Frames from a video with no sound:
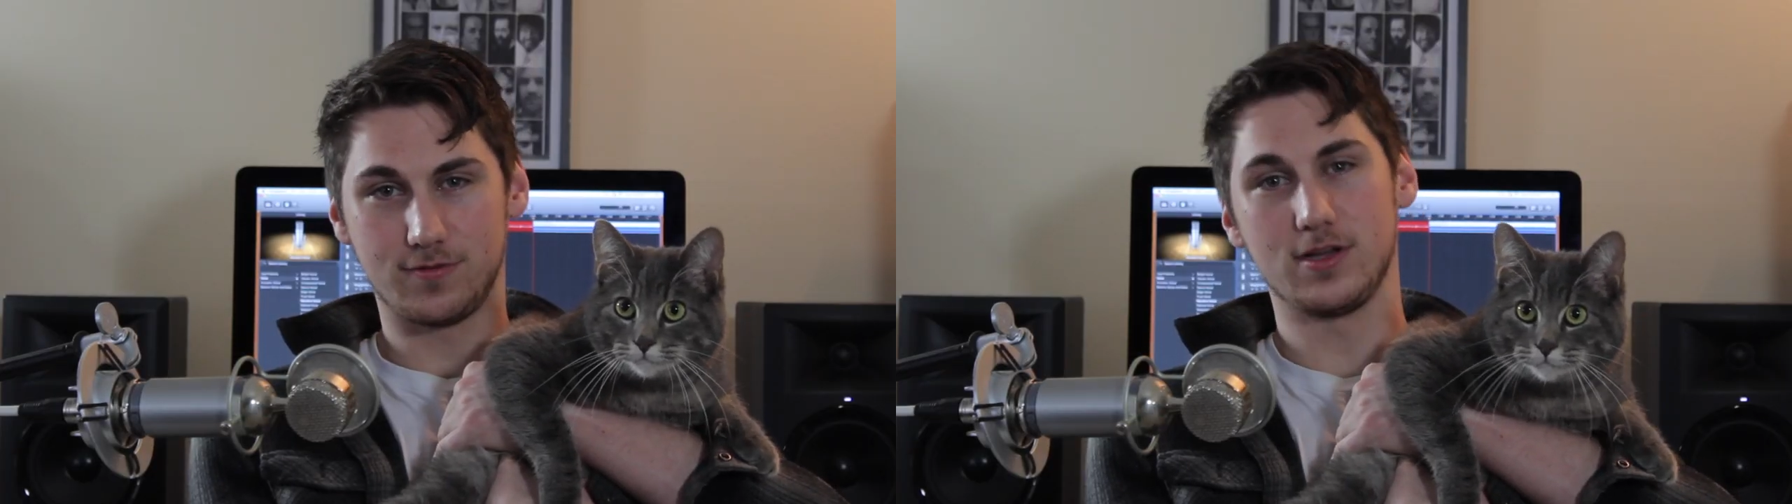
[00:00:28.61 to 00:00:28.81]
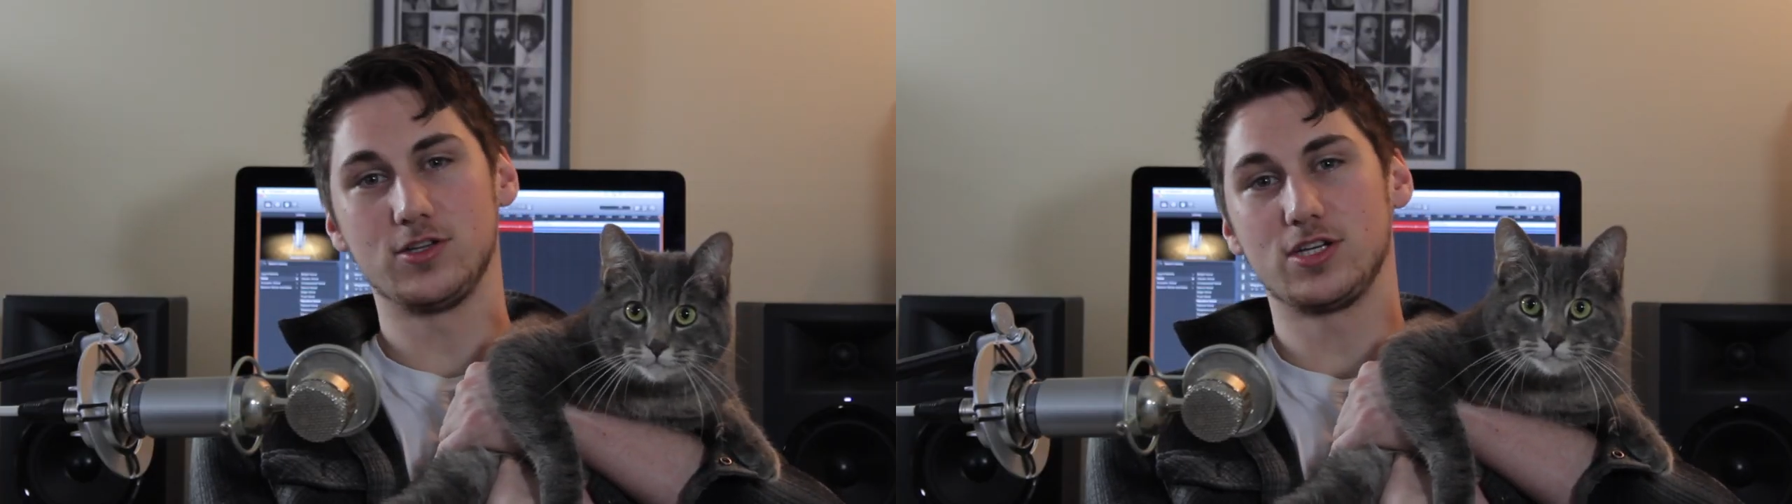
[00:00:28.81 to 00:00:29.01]

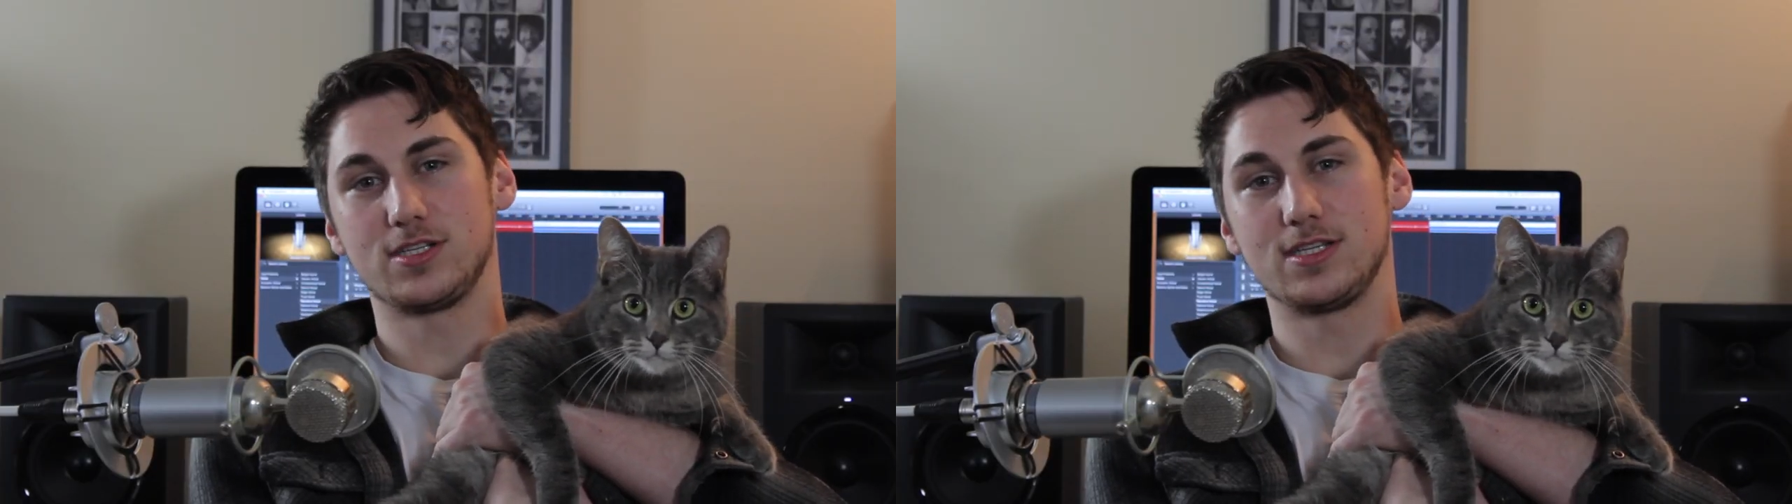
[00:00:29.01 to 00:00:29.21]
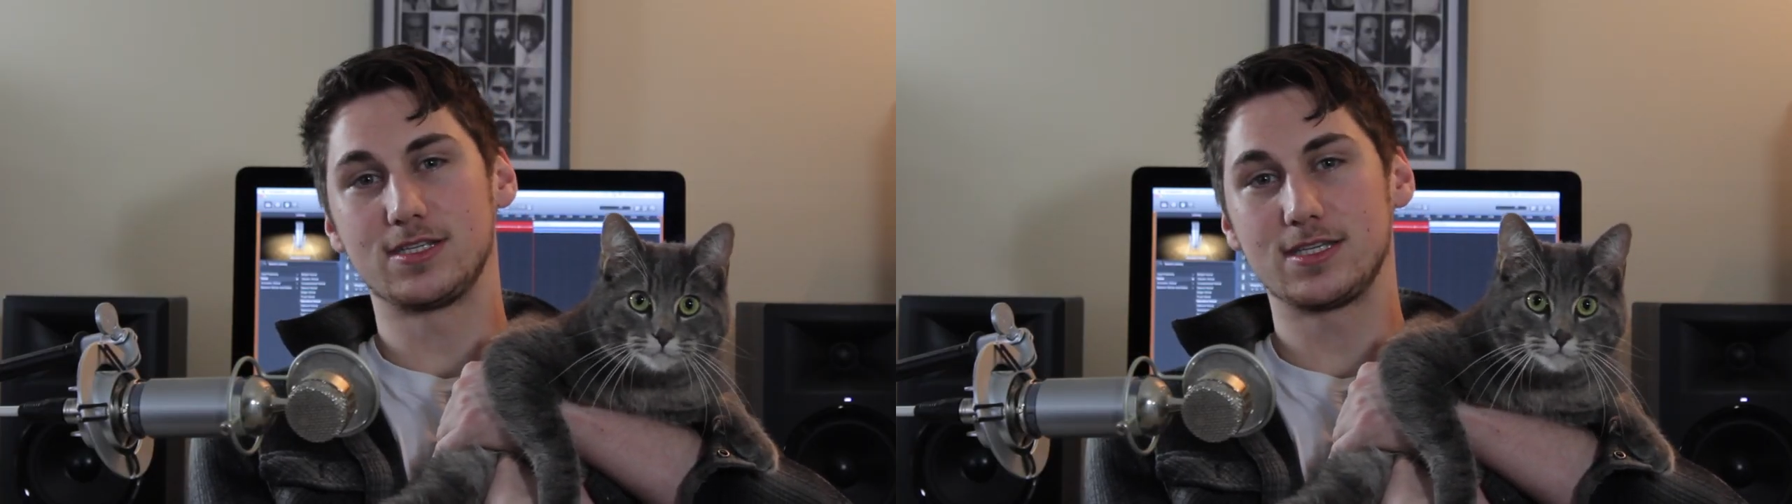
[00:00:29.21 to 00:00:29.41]
friend
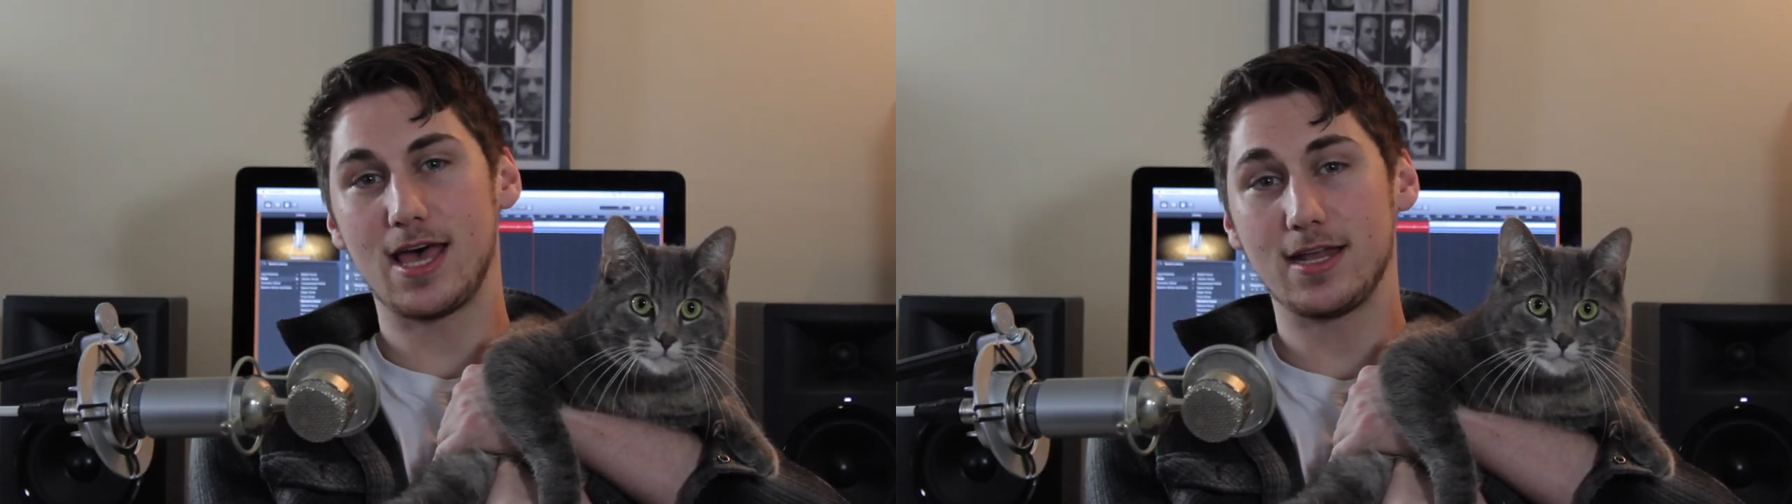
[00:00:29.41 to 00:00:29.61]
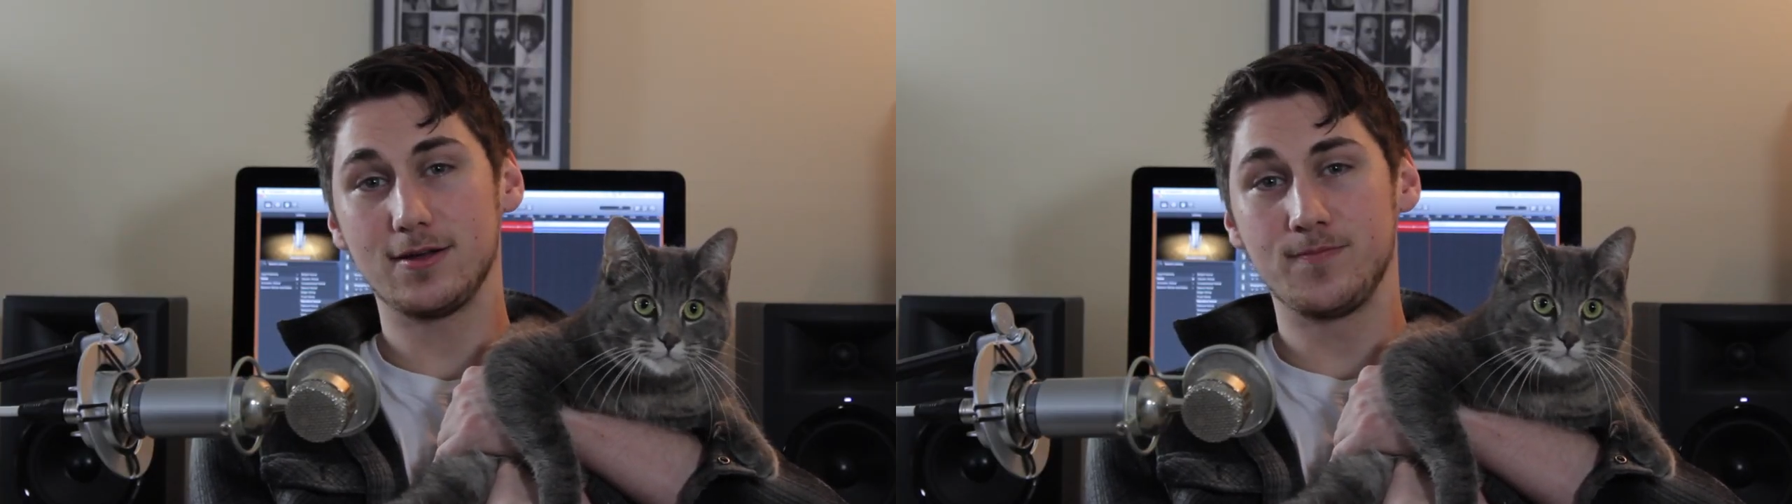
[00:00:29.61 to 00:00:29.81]
Justin
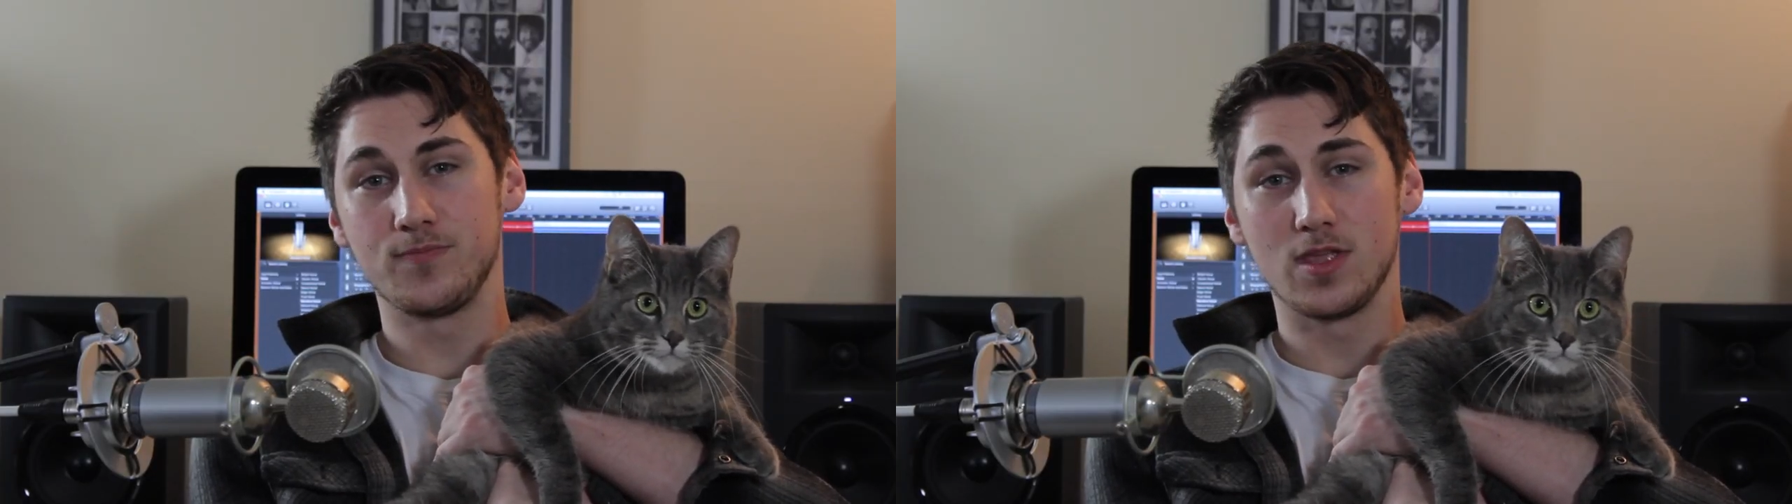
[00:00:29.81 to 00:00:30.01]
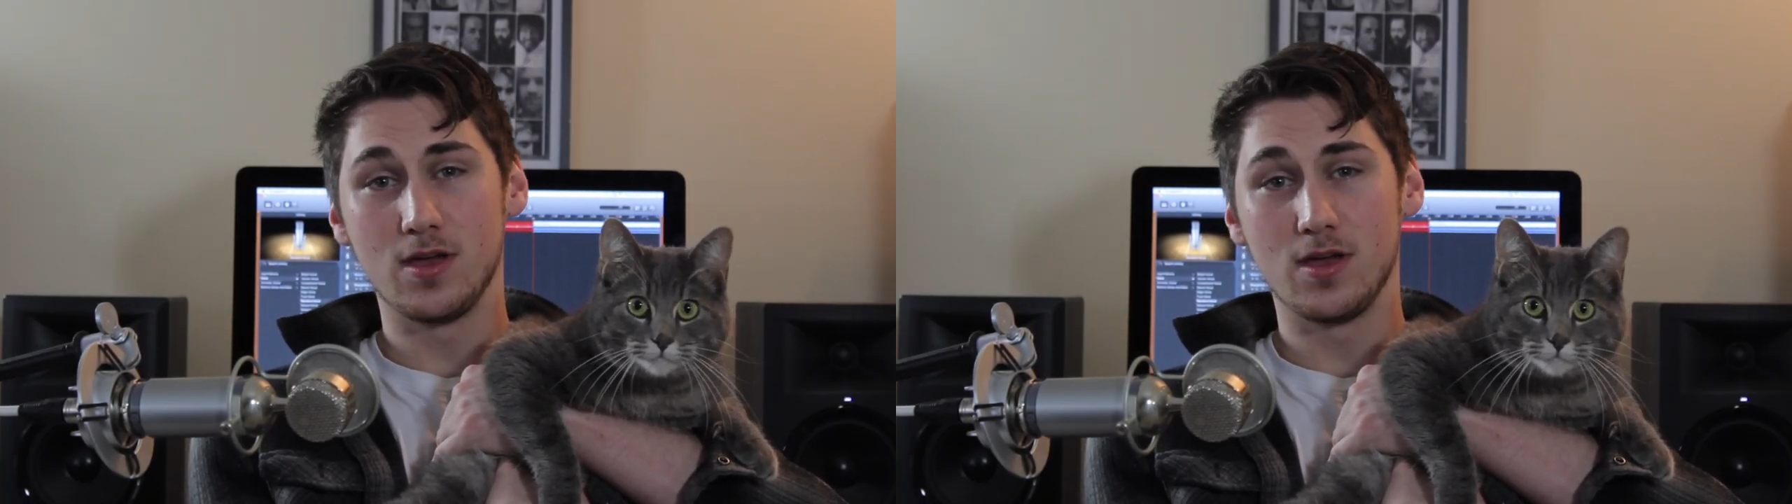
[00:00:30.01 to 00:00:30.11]
Slattum,